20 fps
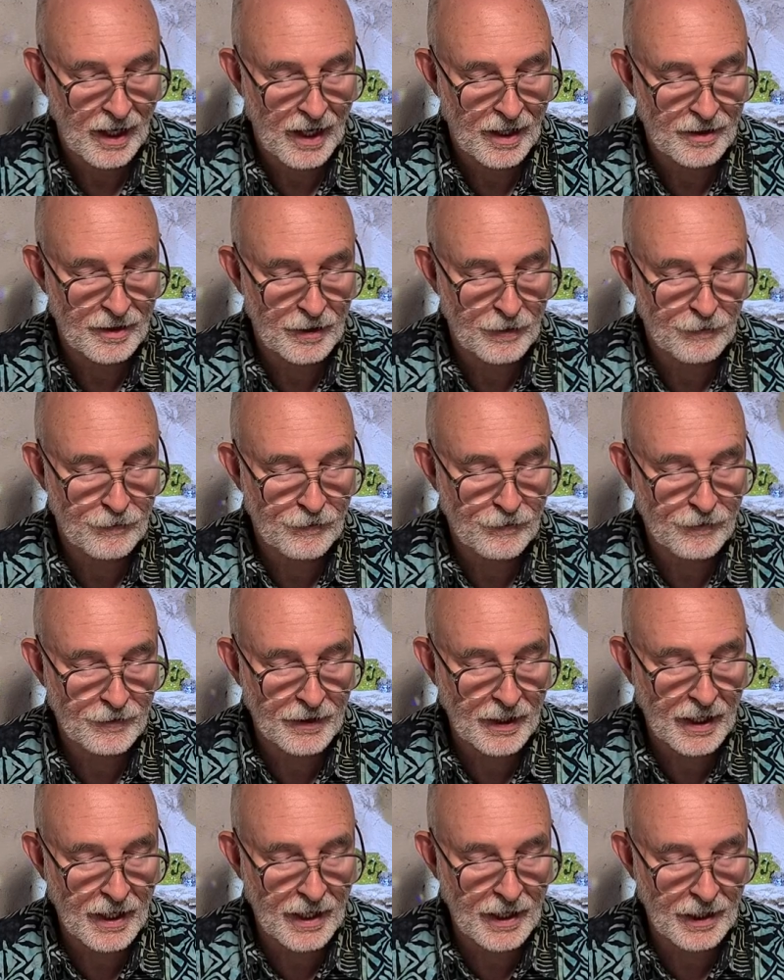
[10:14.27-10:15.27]
and the
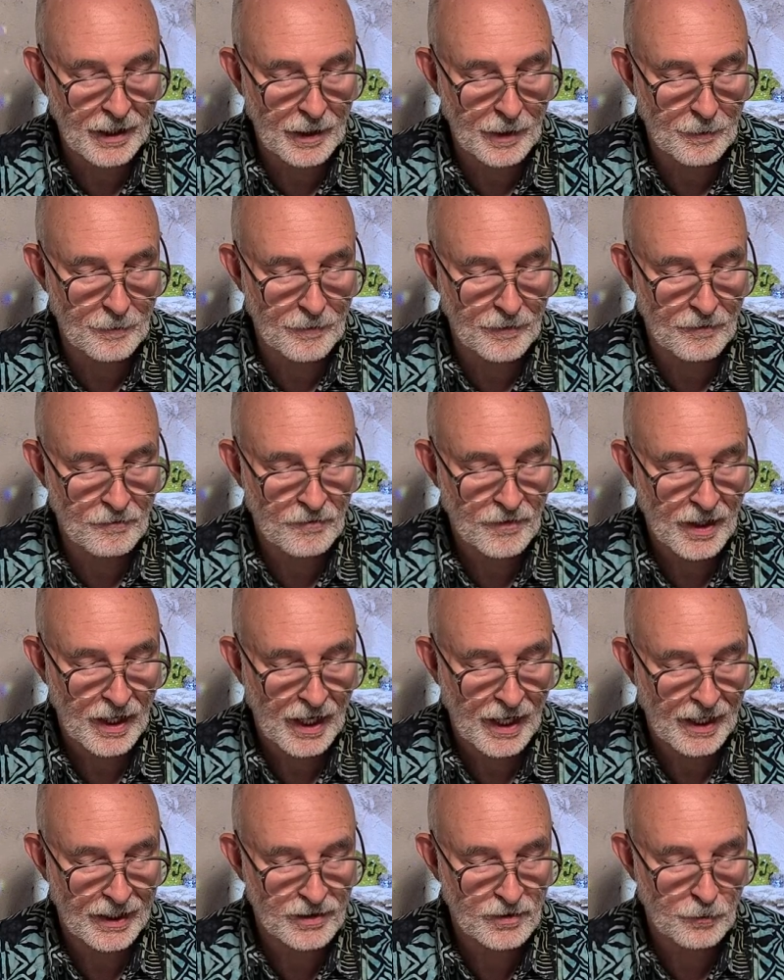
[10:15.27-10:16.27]
flame
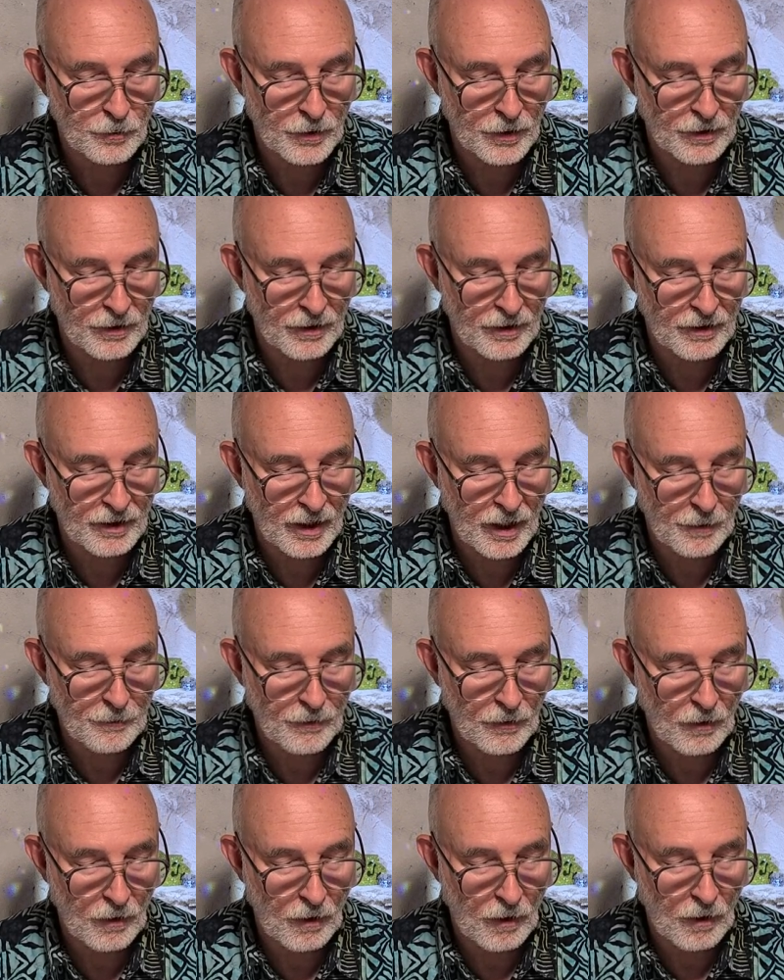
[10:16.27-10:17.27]
has burned
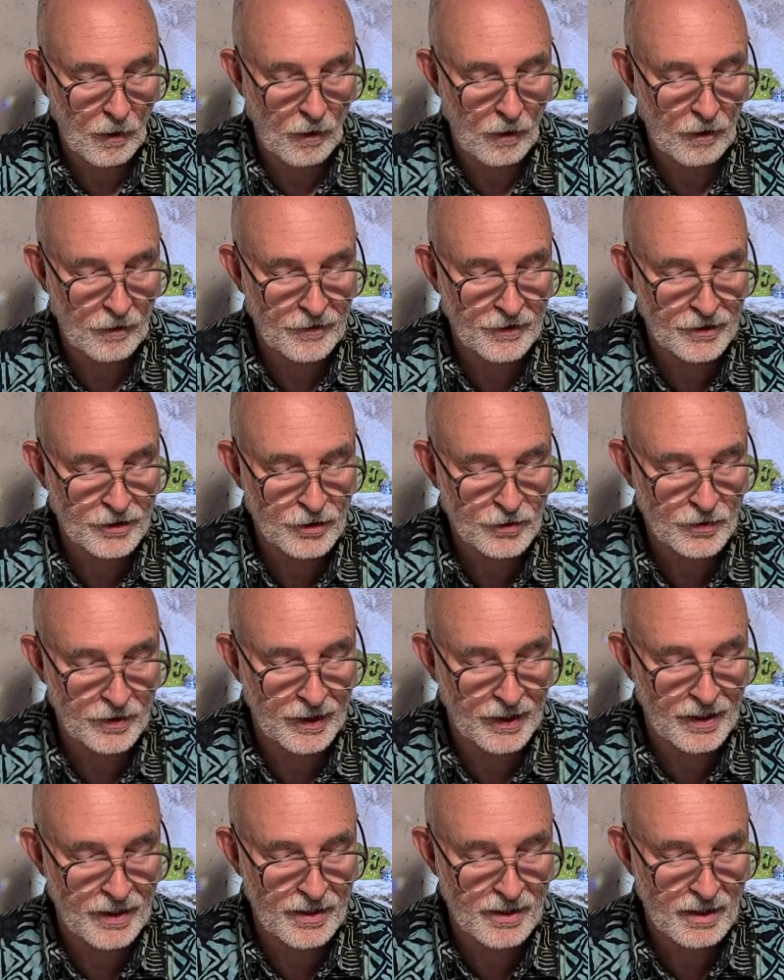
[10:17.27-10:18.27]
up all the
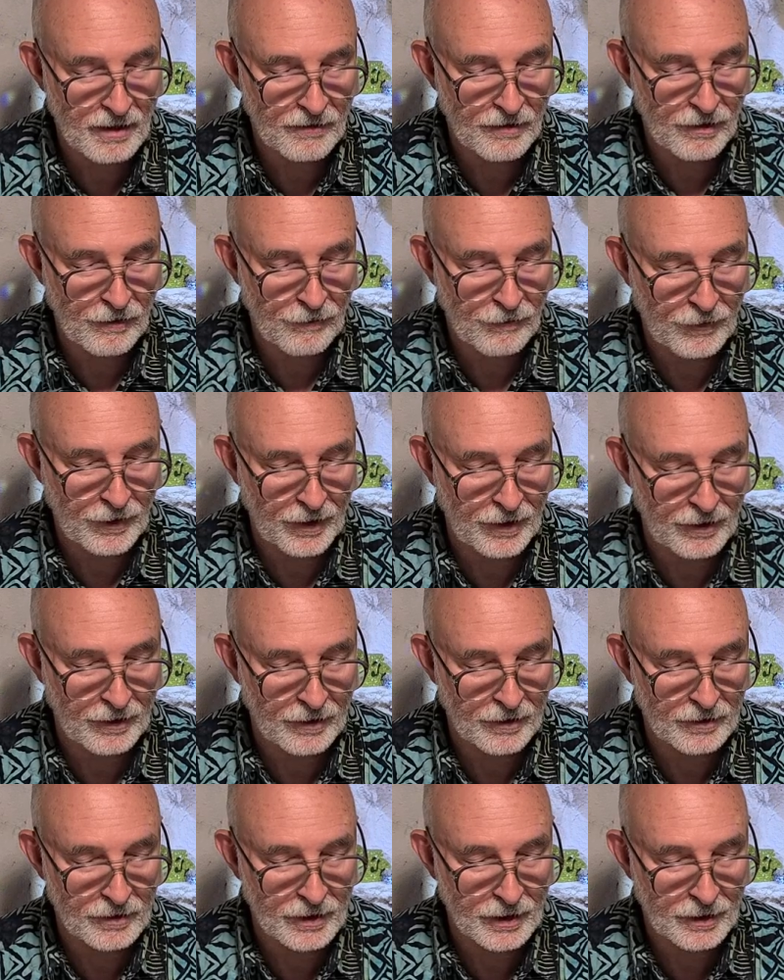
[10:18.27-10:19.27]
trees of the
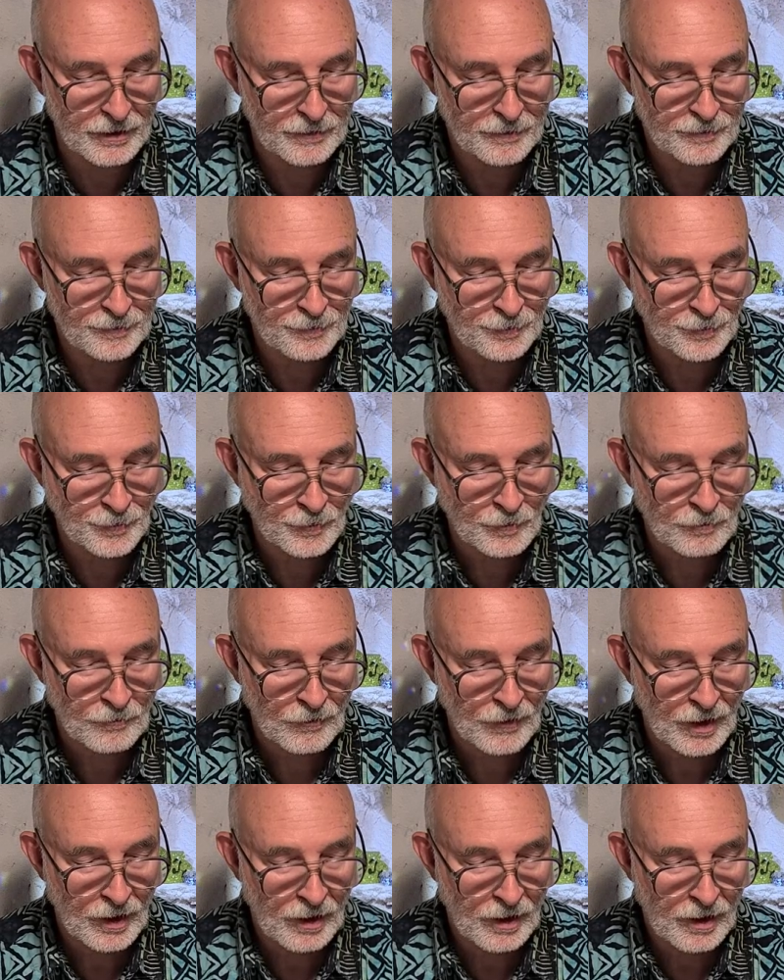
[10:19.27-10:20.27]
field.
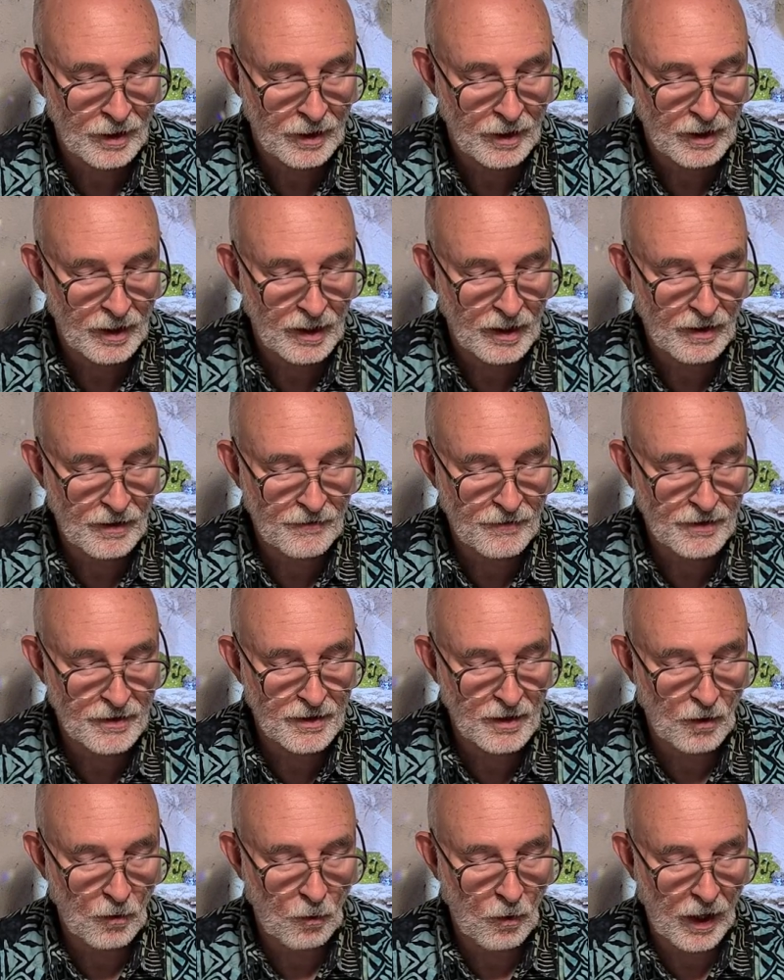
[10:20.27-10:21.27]

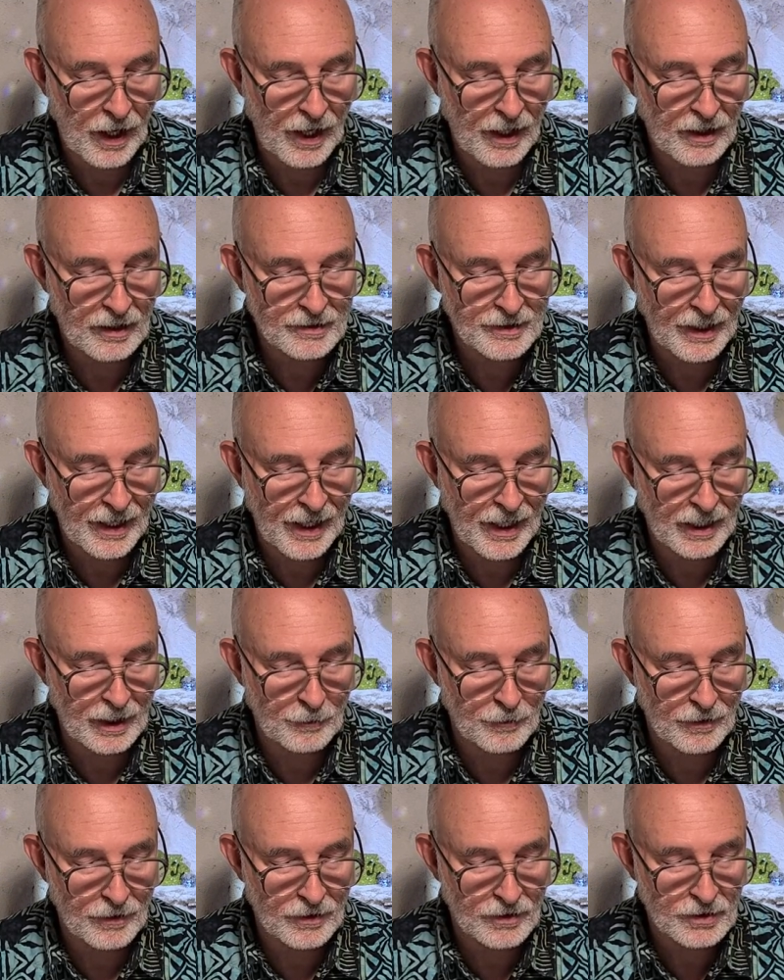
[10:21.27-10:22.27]
Even the wild
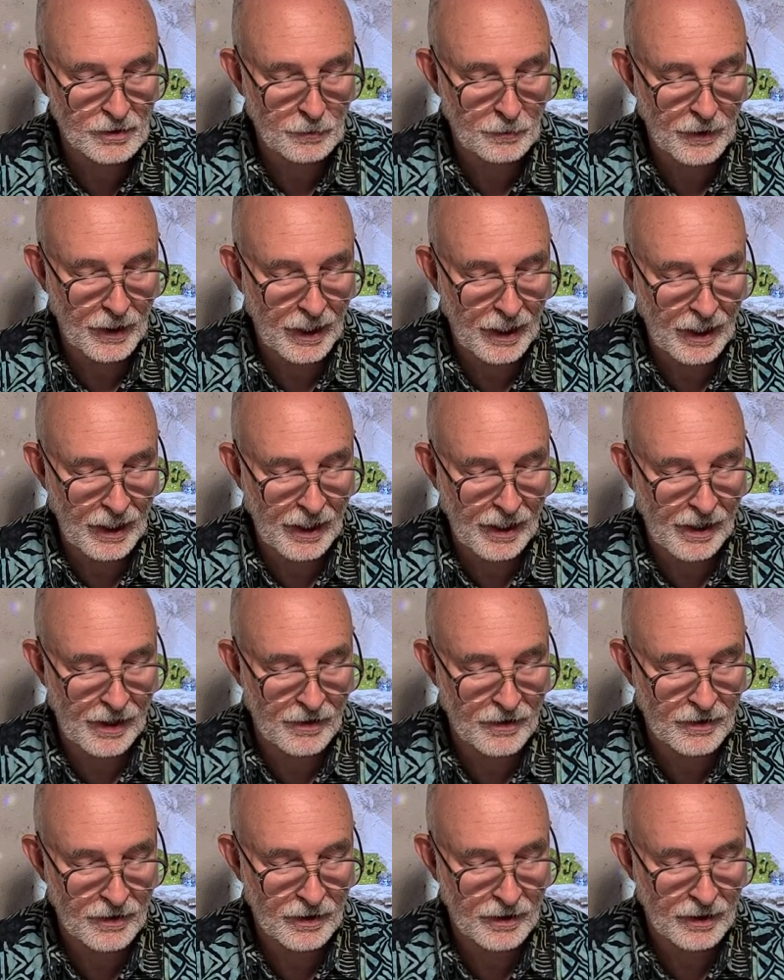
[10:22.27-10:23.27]
animals
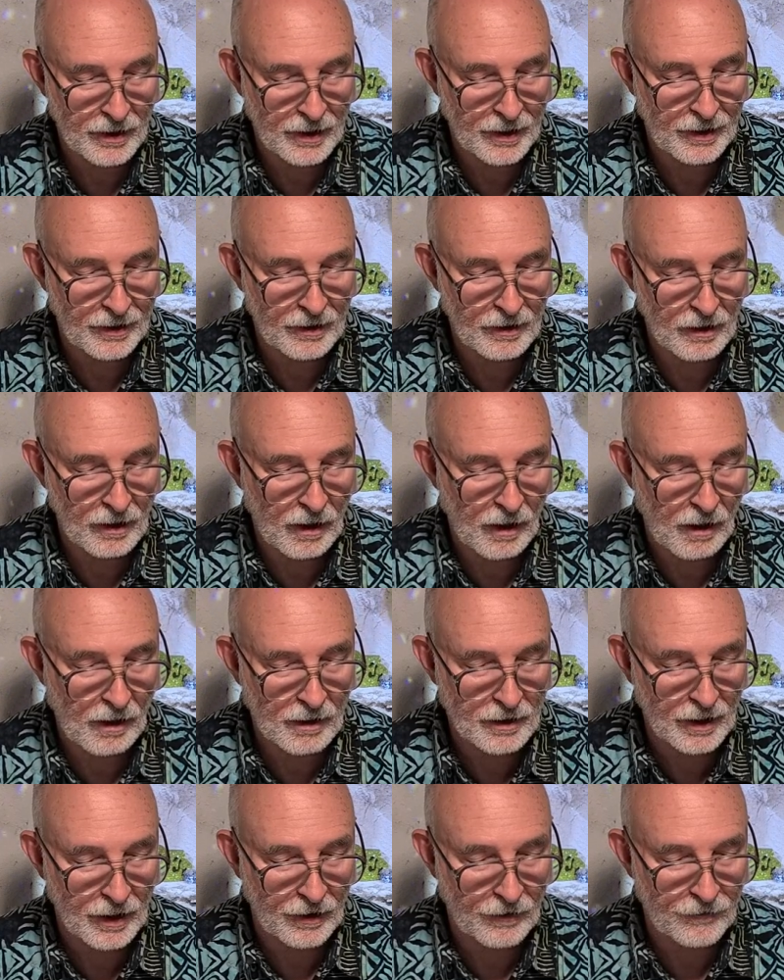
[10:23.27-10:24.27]
pant in
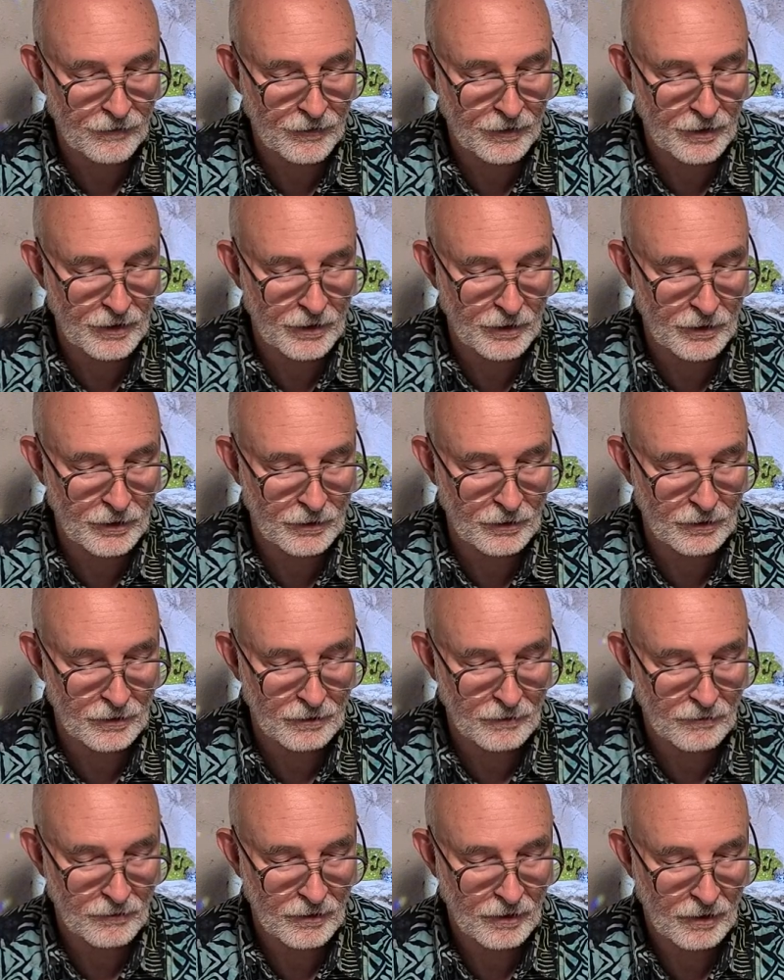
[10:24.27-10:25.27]
longing for
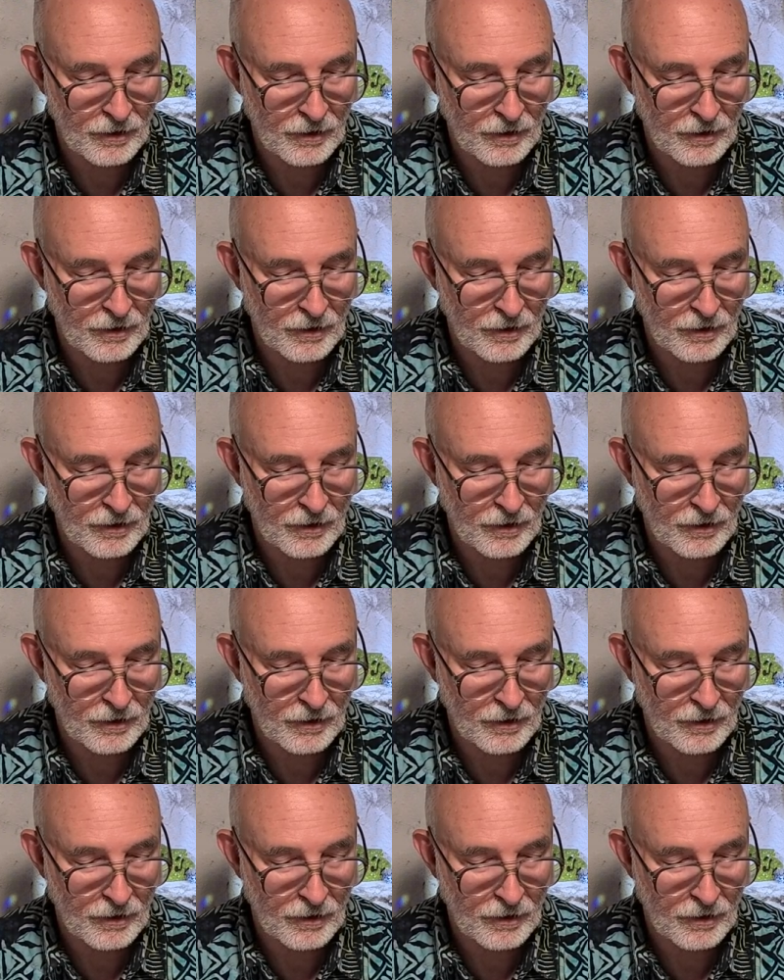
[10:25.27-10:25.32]
you,